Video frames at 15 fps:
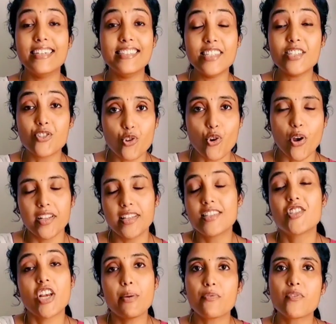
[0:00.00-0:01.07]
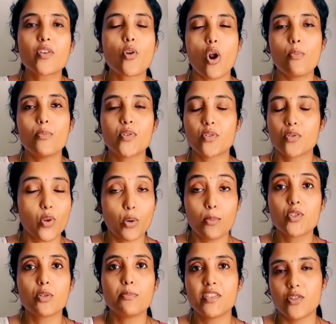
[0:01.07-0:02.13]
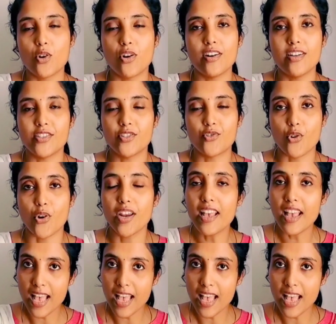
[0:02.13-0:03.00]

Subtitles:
destroyed. The shape of the chromosome is not destroyed,